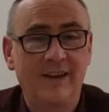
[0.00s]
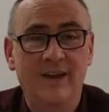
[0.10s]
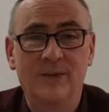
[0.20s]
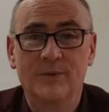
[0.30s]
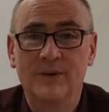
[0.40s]

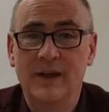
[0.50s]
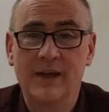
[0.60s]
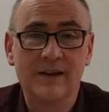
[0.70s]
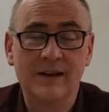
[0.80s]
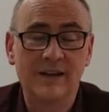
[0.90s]
And we're,
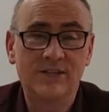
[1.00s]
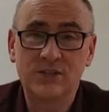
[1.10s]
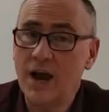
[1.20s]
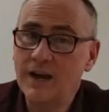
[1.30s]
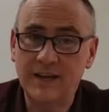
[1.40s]
and it's
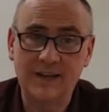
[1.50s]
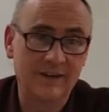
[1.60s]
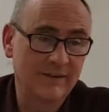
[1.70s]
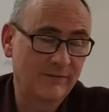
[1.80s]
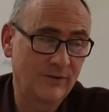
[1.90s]

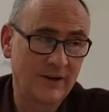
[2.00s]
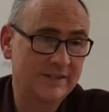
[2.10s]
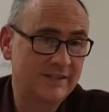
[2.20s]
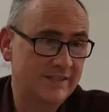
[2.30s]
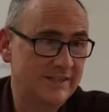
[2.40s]
shocking for
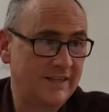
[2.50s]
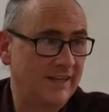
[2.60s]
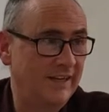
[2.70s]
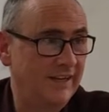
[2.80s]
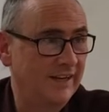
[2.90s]
us to
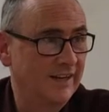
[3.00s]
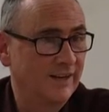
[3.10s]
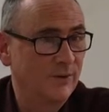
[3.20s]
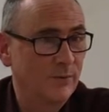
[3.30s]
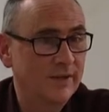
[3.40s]
see
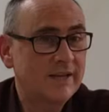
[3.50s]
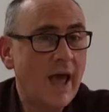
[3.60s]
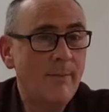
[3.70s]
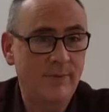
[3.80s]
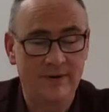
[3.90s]
what has
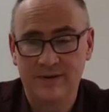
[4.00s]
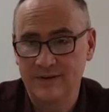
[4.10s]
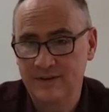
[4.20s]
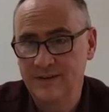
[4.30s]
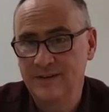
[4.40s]
happened
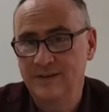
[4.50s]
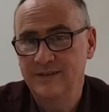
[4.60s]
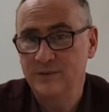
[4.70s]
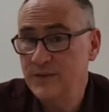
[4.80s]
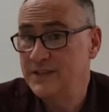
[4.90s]

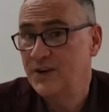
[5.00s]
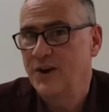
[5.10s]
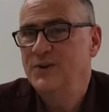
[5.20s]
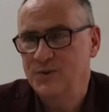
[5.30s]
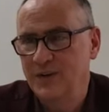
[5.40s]
to this
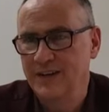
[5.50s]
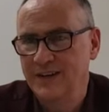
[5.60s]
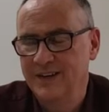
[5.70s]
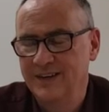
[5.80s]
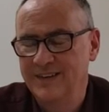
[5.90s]
country
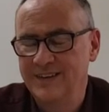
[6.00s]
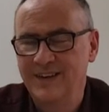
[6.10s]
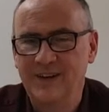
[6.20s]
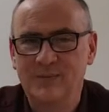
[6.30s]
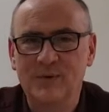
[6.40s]

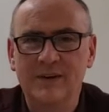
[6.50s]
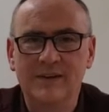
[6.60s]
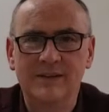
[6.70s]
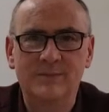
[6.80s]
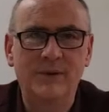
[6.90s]
and what
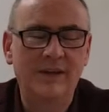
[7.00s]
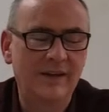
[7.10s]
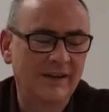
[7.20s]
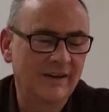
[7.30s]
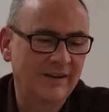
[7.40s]
is
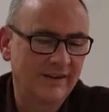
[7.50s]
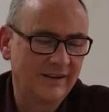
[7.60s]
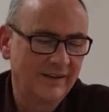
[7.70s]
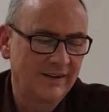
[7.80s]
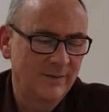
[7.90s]
being uh,
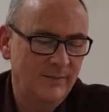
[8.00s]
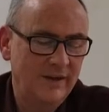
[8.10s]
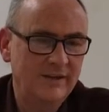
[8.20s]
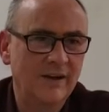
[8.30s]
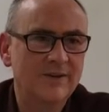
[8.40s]

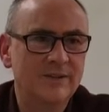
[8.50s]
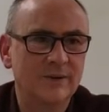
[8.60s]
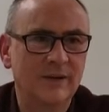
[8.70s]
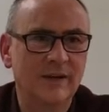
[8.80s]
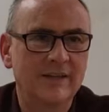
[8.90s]
being done
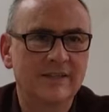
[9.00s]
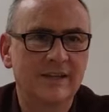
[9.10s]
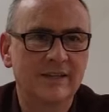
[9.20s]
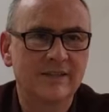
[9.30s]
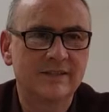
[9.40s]
to it.
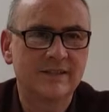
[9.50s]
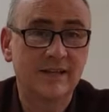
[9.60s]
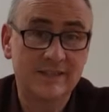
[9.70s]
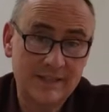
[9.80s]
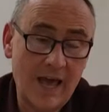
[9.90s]
It's it's
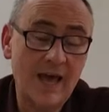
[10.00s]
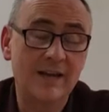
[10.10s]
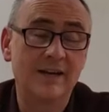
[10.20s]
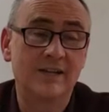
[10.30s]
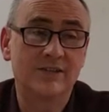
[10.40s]
it's
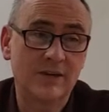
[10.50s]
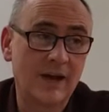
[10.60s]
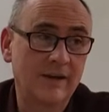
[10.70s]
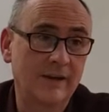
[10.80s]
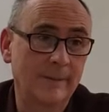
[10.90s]
sad and it's
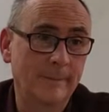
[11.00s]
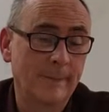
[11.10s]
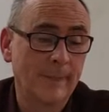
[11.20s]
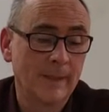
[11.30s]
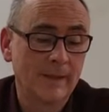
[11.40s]
shocking.
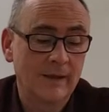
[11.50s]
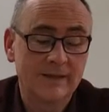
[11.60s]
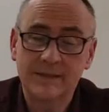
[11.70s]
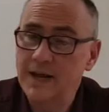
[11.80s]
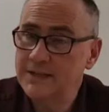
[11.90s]

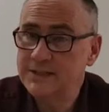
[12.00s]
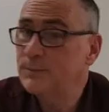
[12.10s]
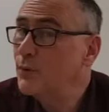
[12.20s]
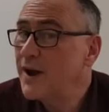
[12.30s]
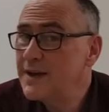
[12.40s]
It's not
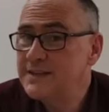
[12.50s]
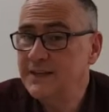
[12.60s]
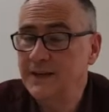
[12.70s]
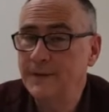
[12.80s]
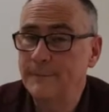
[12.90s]

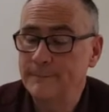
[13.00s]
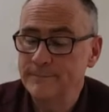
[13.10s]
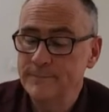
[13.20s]
surprising,